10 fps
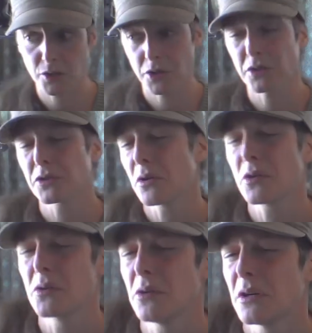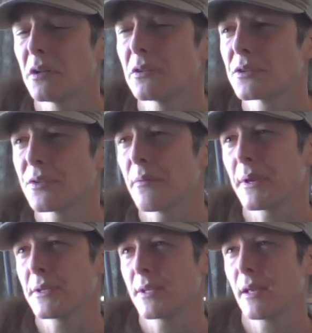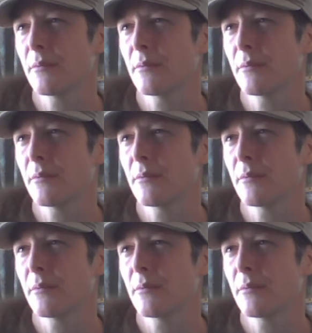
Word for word: Sure, you're so cool. You're so amazing.